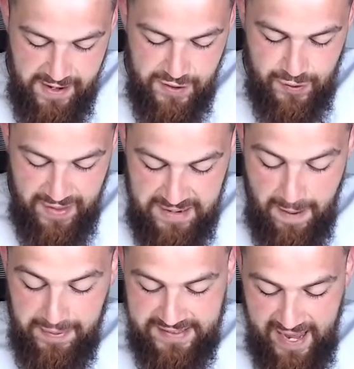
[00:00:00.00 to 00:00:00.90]
So then
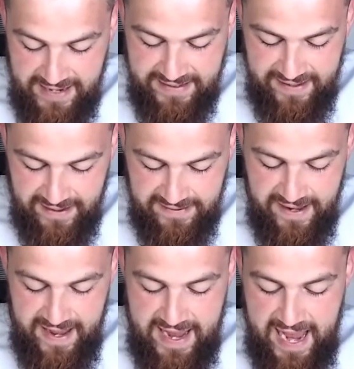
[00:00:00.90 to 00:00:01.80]
Imam Khazri says,
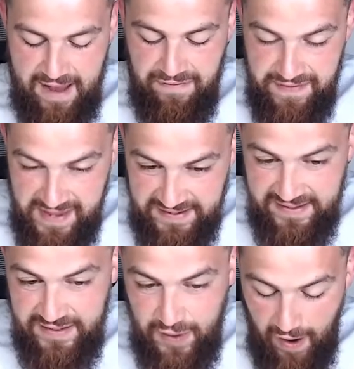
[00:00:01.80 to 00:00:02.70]
if this
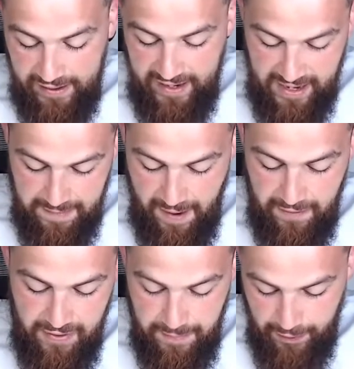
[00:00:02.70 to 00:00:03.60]
is talking
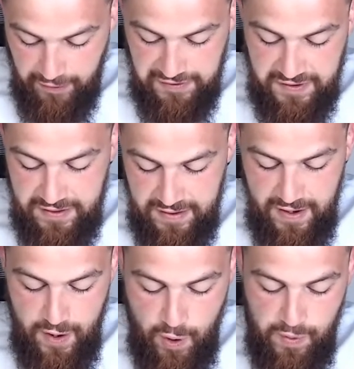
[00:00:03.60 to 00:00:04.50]
about the person
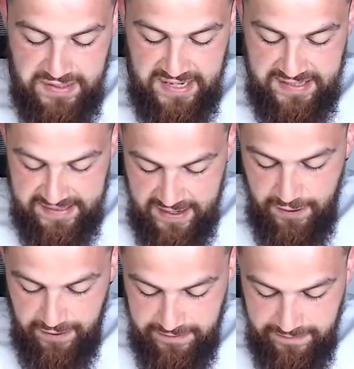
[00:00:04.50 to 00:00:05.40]
who is a
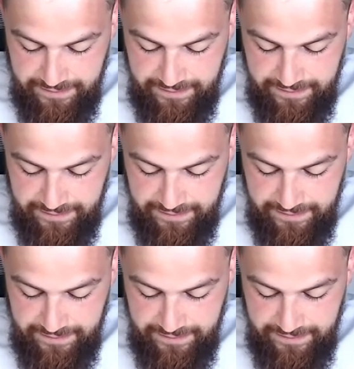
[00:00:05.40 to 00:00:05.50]
sinner,